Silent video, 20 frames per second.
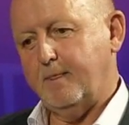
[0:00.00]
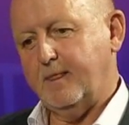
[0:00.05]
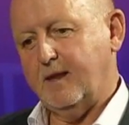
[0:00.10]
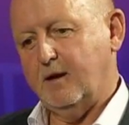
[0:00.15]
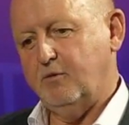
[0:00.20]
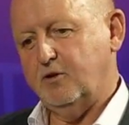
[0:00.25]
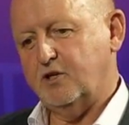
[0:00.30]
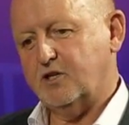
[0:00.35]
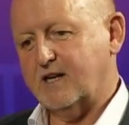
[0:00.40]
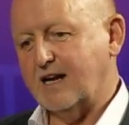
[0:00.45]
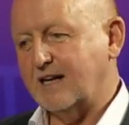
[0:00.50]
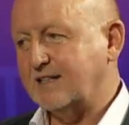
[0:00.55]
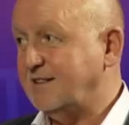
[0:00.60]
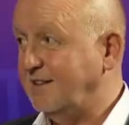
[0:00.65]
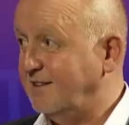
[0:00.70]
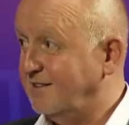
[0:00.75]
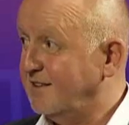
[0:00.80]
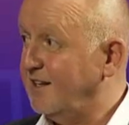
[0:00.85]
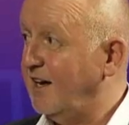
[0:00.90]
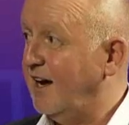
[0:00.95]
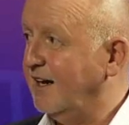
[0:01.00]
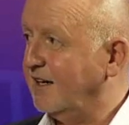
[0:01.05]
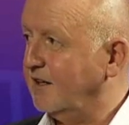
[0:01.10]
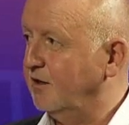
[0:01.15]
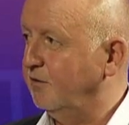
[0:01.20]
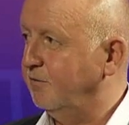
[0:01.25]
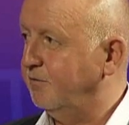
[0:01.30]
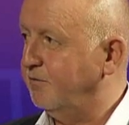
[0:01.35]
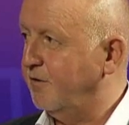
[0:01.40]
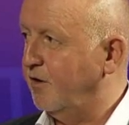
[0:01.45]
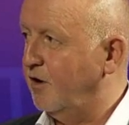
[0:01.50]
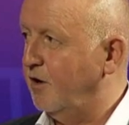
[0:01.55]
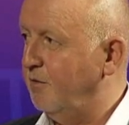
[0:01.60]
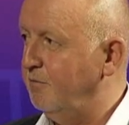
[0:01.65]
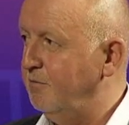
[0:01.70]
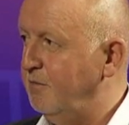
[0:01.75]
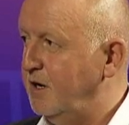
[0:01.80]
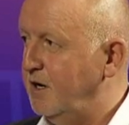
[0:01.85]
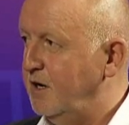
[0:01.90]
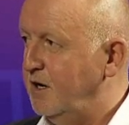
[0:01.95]
which gets its title
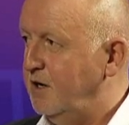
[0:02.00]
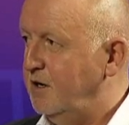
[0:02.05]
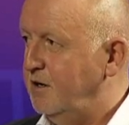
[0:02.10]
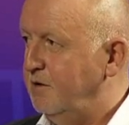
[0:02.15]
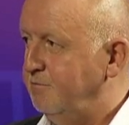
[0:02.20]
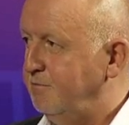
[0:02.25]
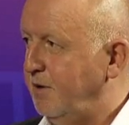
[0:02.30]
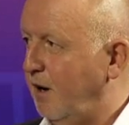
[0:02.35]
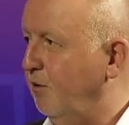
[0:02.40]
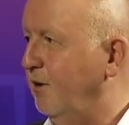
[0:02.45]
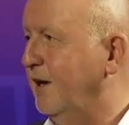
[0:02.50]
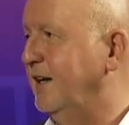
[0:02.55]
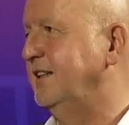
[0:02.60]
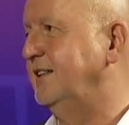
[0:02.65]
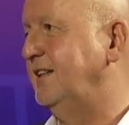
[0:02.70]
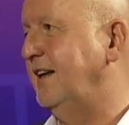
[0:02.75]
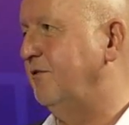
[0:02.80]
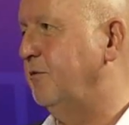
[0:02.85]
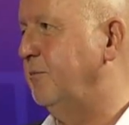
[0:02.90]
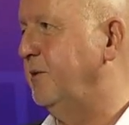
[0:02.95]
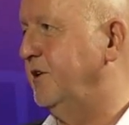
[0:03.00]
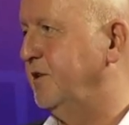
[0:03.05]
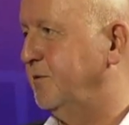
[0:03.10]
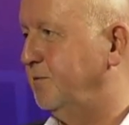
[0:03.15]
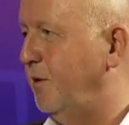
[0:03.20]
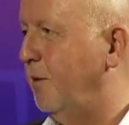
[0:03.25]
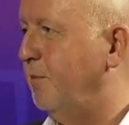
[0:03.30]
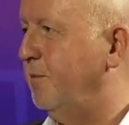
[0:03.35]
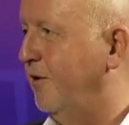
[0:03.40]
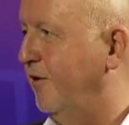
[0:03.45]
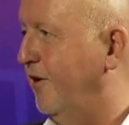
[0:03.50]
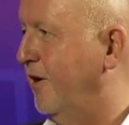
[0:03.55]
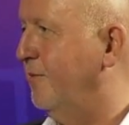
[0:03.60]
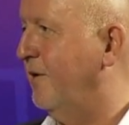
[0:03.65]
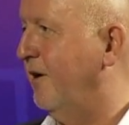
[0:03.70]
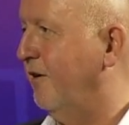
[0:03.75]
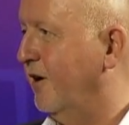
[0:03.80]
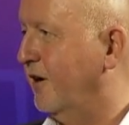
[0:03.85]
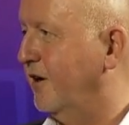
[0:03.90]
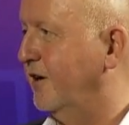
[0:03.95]
from bowling has never been as popular in
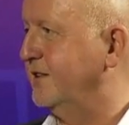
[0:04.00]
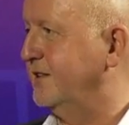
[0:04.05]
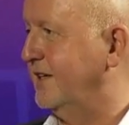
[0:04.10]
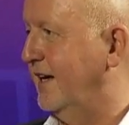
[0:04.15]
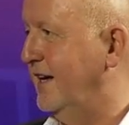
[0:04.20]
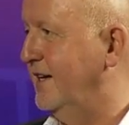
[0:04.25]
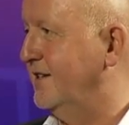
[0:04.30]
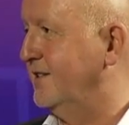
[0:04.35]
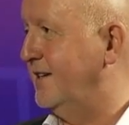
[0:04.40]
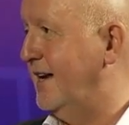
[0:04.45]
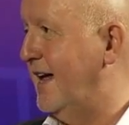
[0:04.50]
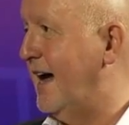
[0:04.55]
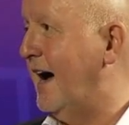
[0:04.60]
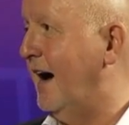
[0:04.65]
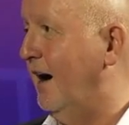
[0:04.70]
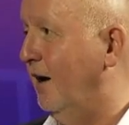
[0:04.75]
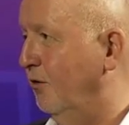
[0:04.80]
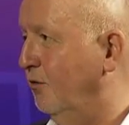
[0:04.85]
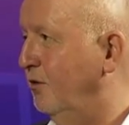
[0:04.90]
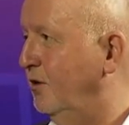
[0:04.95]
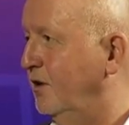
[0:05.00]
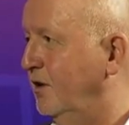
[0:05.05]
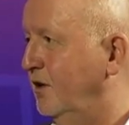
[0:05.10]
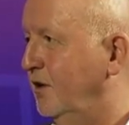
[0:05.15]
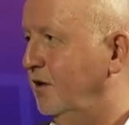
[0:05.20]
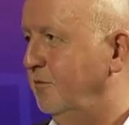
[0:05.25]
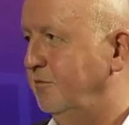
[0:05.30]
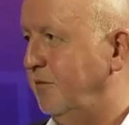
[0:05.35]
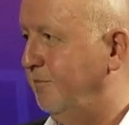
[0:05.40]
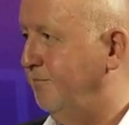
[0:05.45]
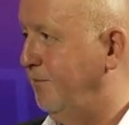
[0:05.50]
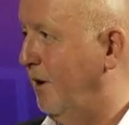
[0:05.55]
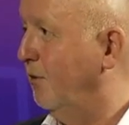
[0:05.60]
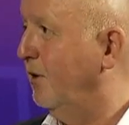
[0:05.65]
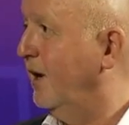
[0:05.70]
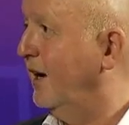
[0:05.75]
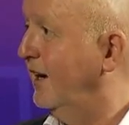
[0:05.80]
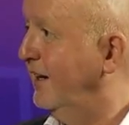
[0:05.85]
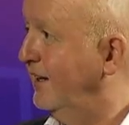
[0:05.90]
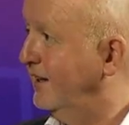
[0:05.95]
America as it is now, but
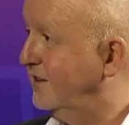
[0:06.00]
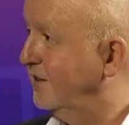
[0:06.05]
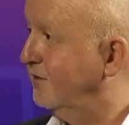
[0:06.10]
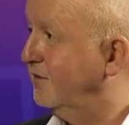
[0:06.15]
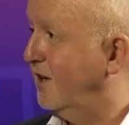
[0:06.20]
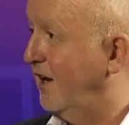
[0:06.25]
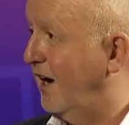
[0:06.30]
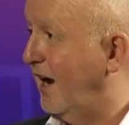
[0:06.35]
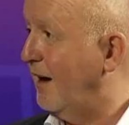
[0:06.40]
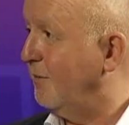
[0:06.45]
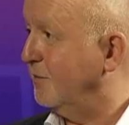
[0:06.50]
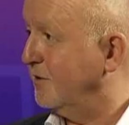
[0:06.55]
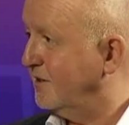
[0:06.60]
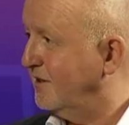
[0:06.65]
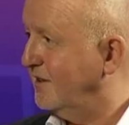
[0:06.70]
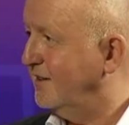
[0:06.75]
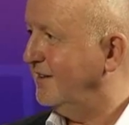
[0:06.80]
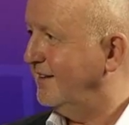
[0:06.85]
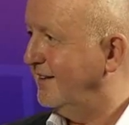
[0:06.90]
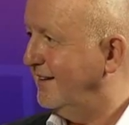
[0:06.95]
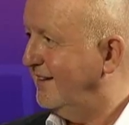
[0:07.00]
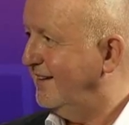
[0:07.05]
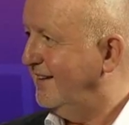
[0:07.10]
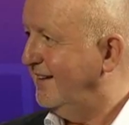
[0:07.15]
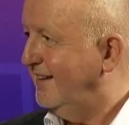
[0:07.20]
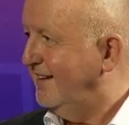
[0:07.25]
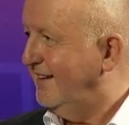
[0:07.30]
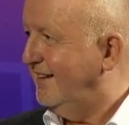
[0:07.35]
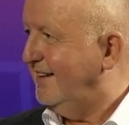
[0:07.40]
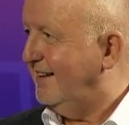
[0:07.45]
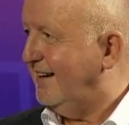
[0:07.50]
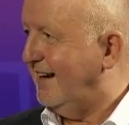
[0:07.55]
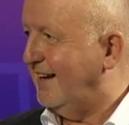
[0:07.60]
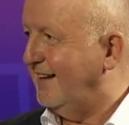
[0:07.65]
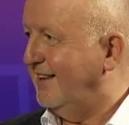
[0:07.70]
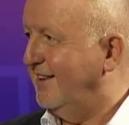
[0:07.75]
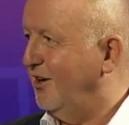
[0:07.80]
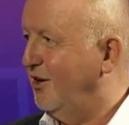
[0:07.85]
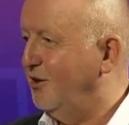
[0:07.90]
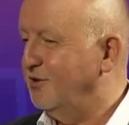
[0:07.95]
bowling leagues have collapsed.
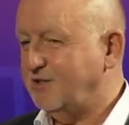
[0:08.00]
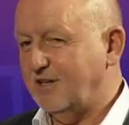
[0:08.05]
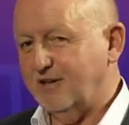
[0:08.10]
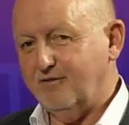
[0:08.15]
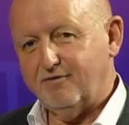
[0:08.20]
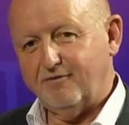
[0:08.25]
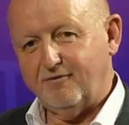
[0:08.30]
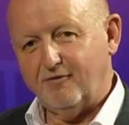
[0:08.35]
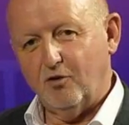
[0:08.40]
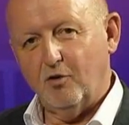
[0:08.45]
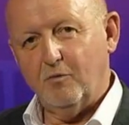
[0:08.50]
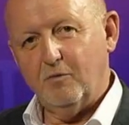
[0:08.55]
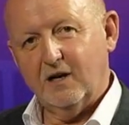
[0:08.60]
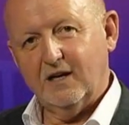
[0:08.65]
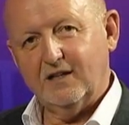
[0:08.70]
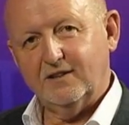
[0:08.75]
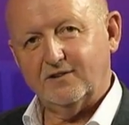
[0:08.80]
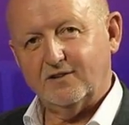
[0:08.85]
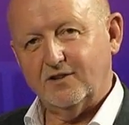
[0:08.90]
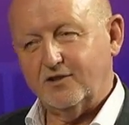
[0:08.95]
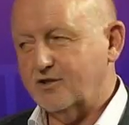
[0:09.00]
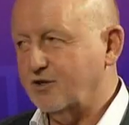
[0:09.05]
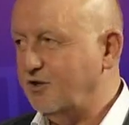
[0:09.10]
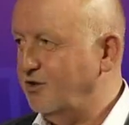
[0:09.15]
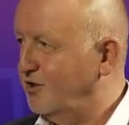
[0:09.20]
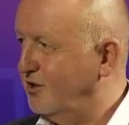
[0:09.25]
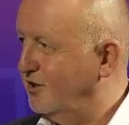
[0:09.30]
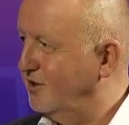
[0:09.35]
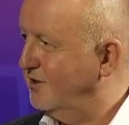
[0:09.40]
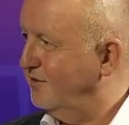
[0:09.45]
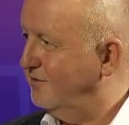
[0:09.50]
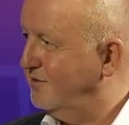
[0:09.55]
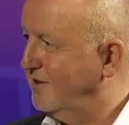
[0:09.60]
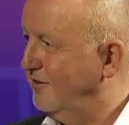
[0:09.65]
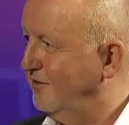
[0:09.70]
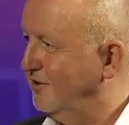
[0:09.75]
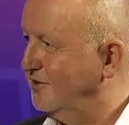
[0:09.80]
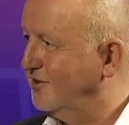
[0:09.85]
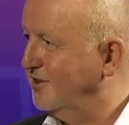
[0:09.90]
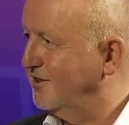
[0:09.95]
And those informal institutions of
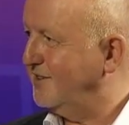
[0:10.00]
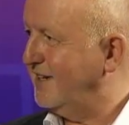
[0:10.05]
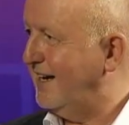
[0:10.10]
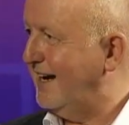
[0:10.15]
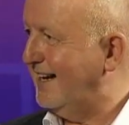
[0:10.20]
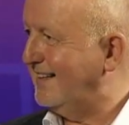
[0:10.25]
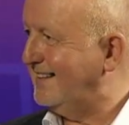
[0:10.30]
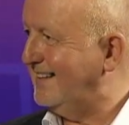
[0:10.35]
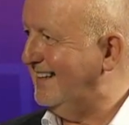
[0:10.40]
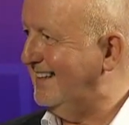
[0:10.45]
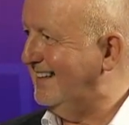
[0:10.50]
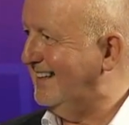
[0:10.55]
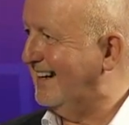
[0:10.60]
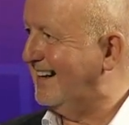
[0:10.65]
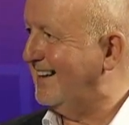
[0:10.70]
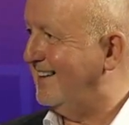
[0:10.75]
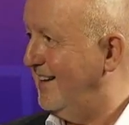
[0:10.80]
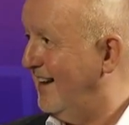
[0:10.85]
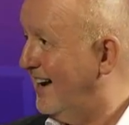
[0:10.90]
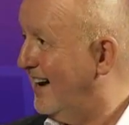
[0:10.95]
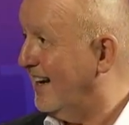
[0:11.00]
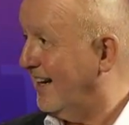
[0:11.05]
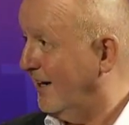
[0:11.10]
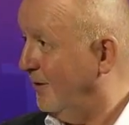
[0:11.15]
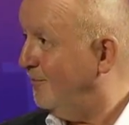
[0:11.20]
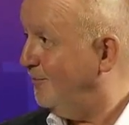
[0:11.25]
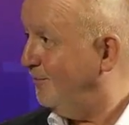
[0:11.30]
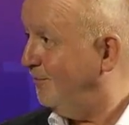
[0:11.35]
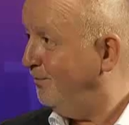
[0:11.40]
civil society in decline,